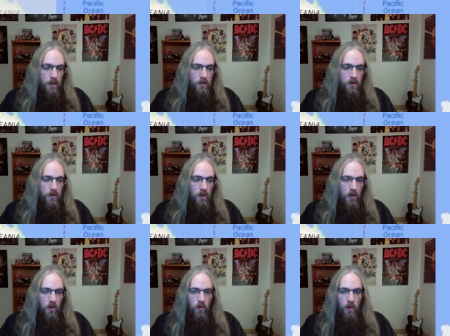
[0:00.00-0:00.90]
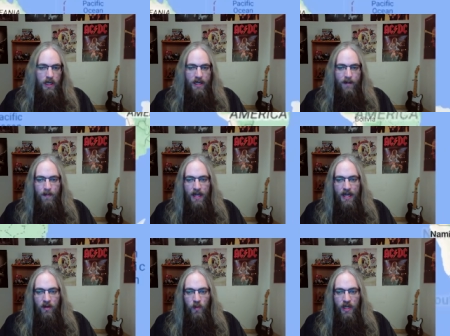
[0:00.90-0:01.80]
So, I
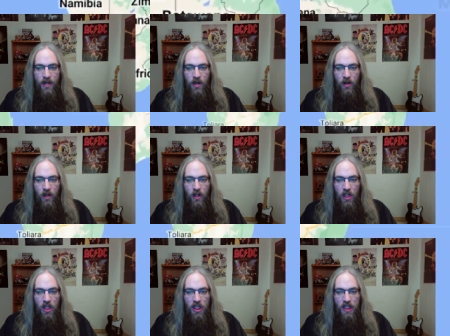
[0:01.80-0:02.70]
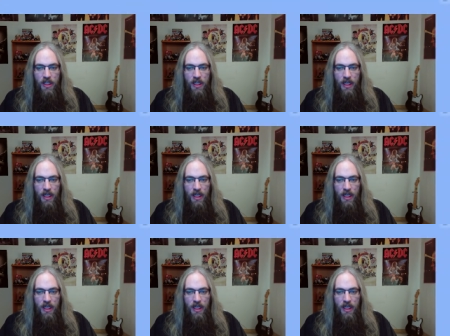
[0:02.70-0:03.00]
bet we are on